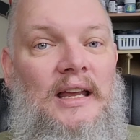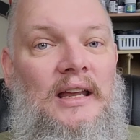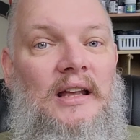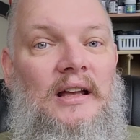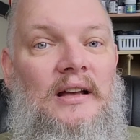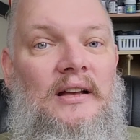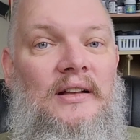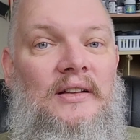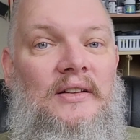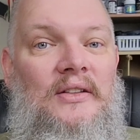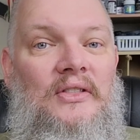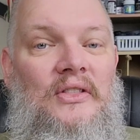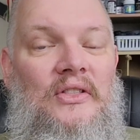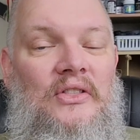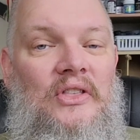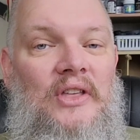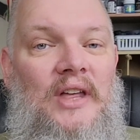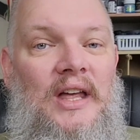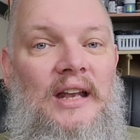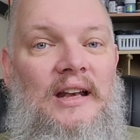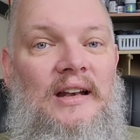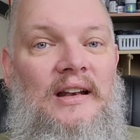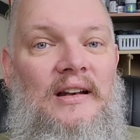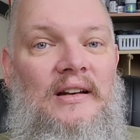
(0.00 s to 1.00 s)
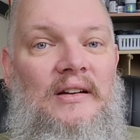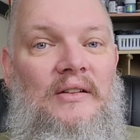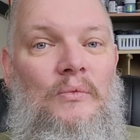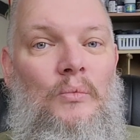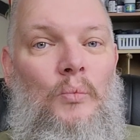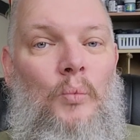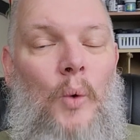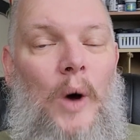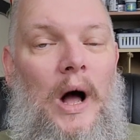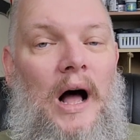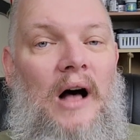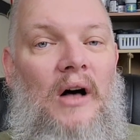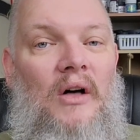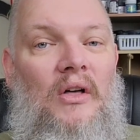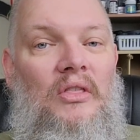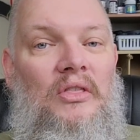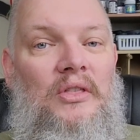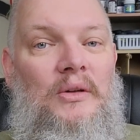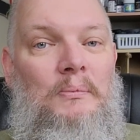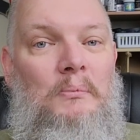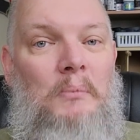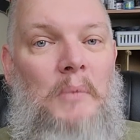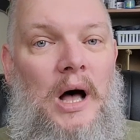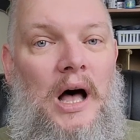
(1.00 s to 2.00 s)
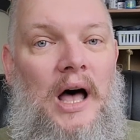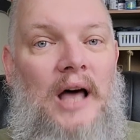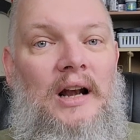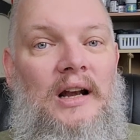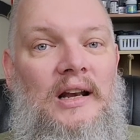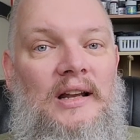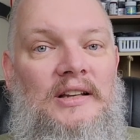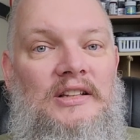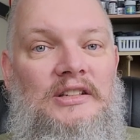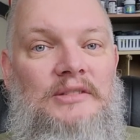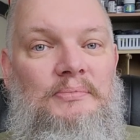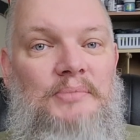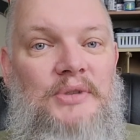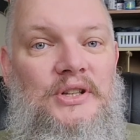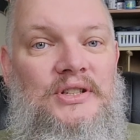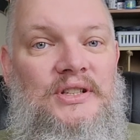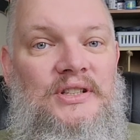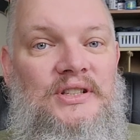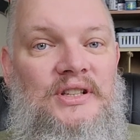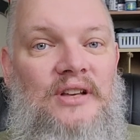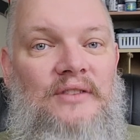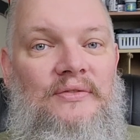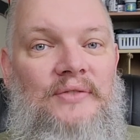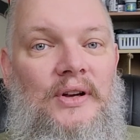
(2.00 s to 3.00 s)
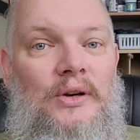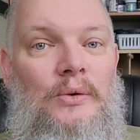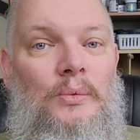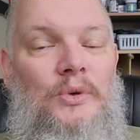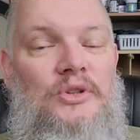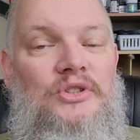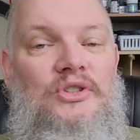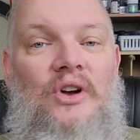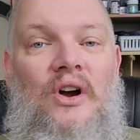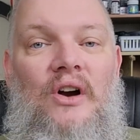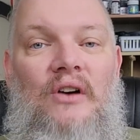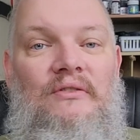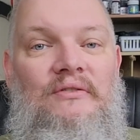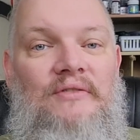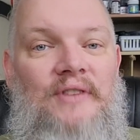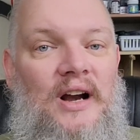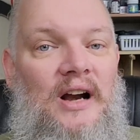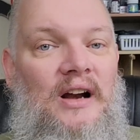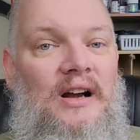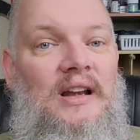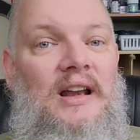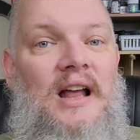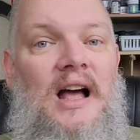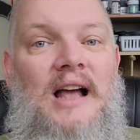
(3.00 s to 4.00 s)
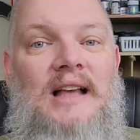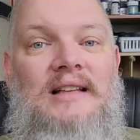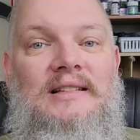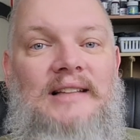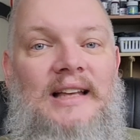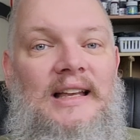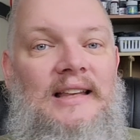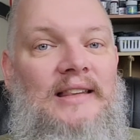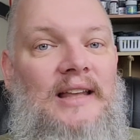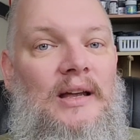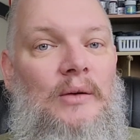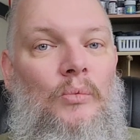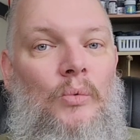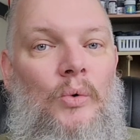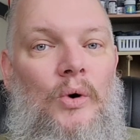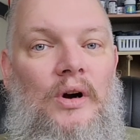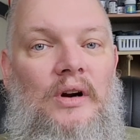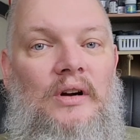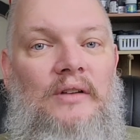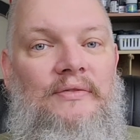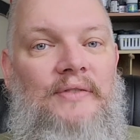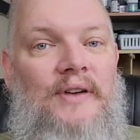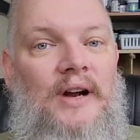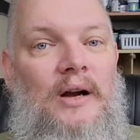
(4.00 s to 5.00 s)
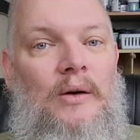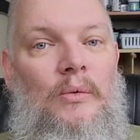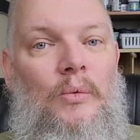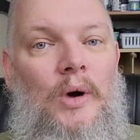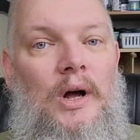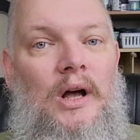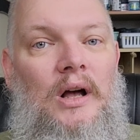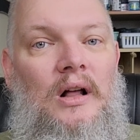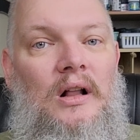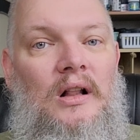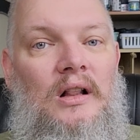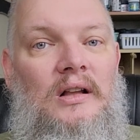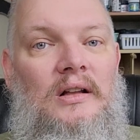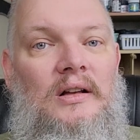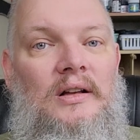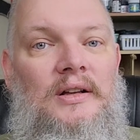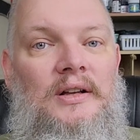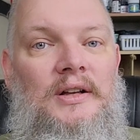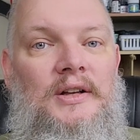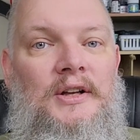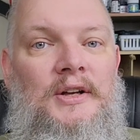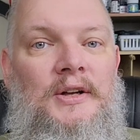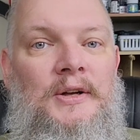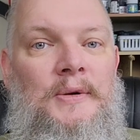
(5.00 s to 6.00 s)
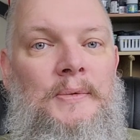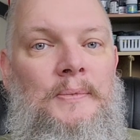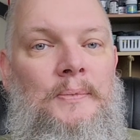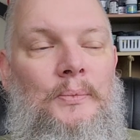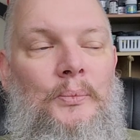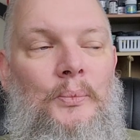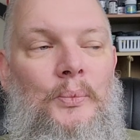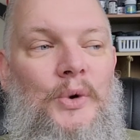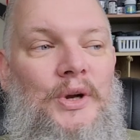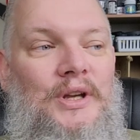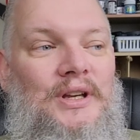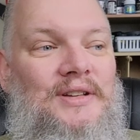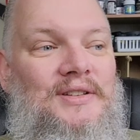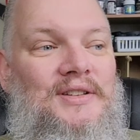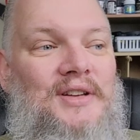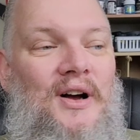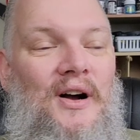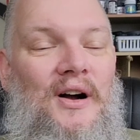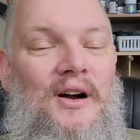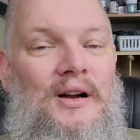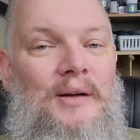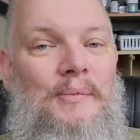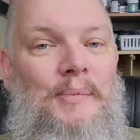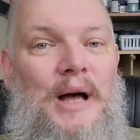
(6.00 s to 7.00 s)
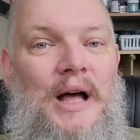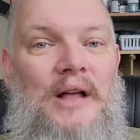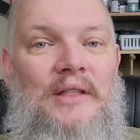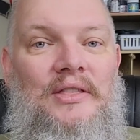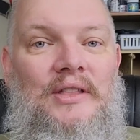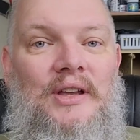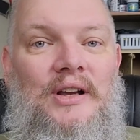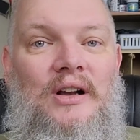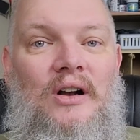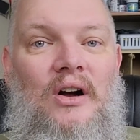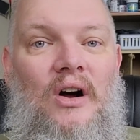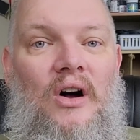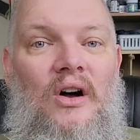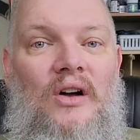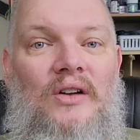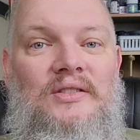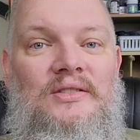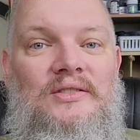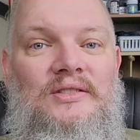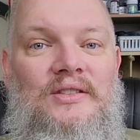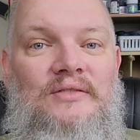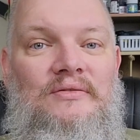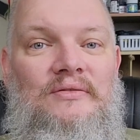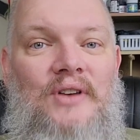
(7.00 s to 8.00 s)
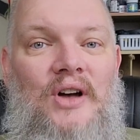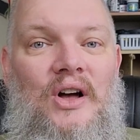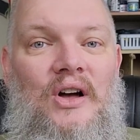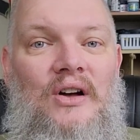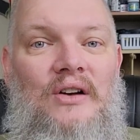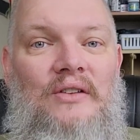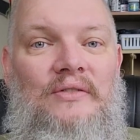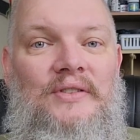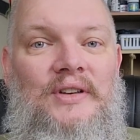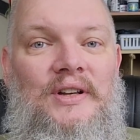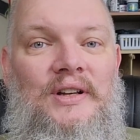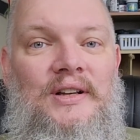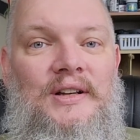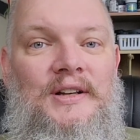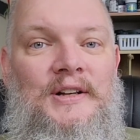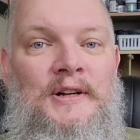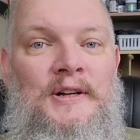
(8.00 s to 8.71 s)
you that while the modeling specific ones are very nice and they work very well, when you talk about the cost involved,